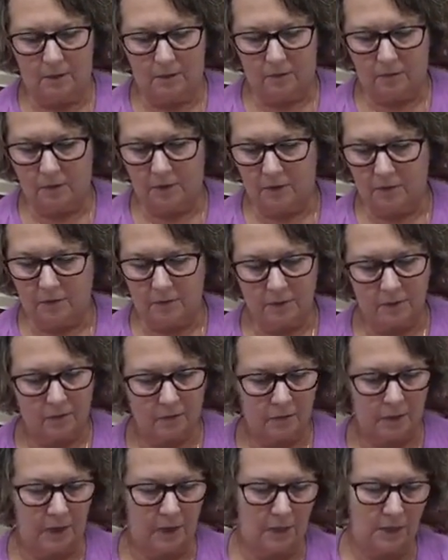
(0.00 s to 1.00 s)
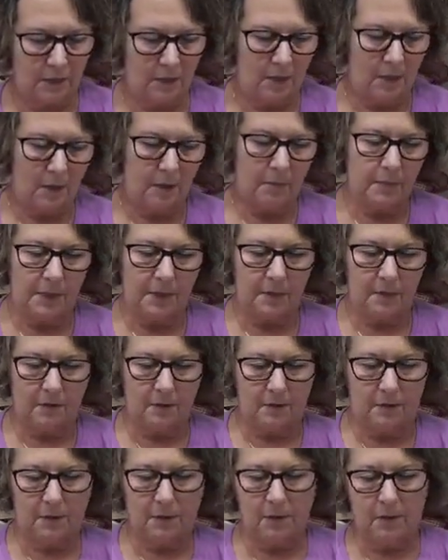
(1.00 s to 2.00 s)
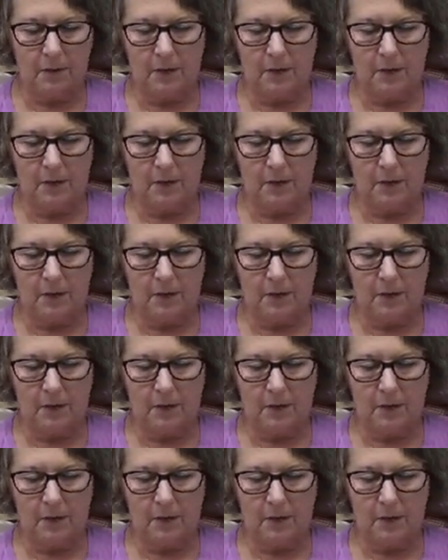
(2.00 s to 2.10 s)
Christmas wreath, that, you know,